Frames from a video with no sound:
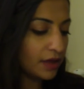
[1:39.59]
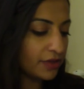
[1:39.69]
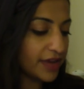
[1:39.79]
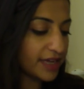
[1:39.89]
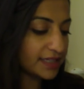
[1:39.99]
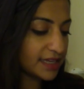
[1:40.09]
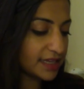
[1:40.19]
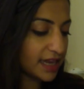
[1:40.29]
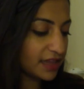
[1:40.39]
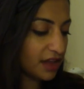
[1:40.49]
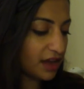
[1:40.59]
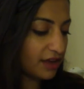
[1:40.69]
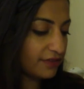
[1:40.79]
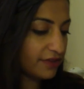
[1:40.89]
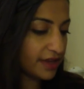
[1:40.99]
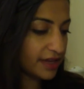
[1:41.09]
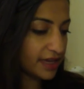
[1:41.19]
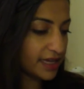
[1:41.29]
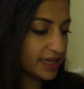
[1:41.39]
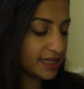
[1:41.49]
The next thing that I love
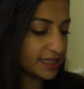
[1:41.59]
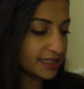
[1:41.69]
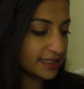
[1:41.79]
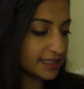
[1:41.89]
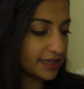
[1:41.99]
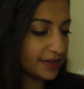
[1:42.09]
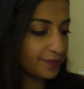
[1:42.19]
is